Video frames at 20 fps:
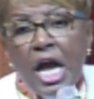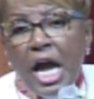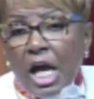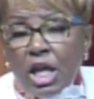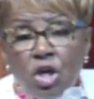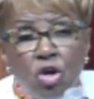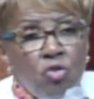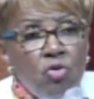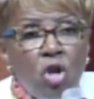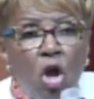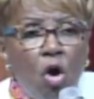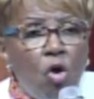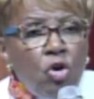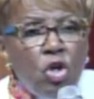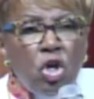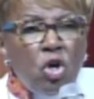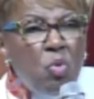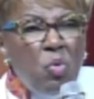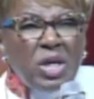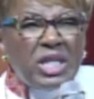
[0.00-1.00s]
and you know
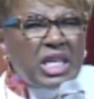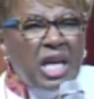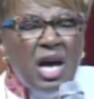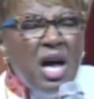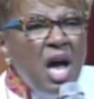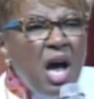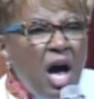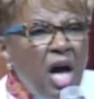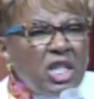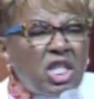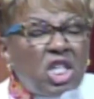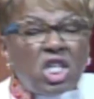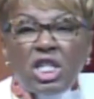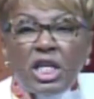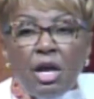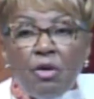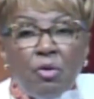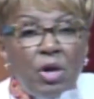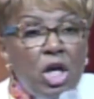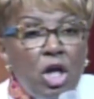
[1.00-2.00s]
you was a
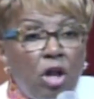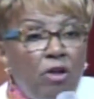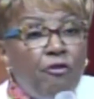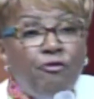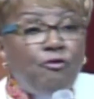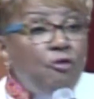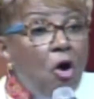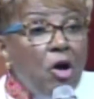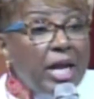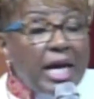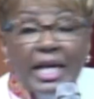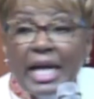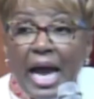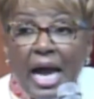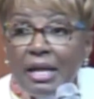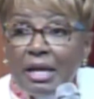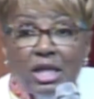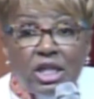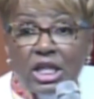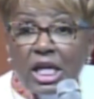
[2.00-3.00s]
serial
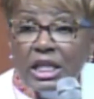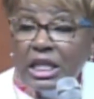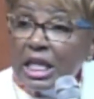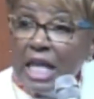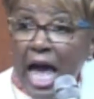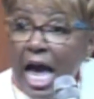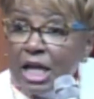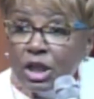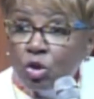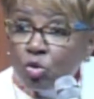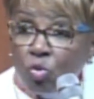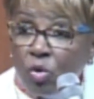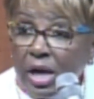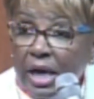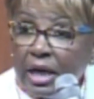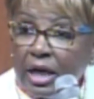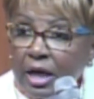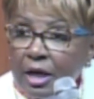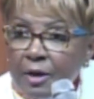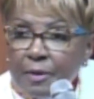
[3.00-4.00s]
fornicator just last
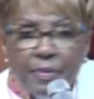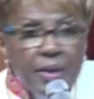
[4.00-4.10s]
week?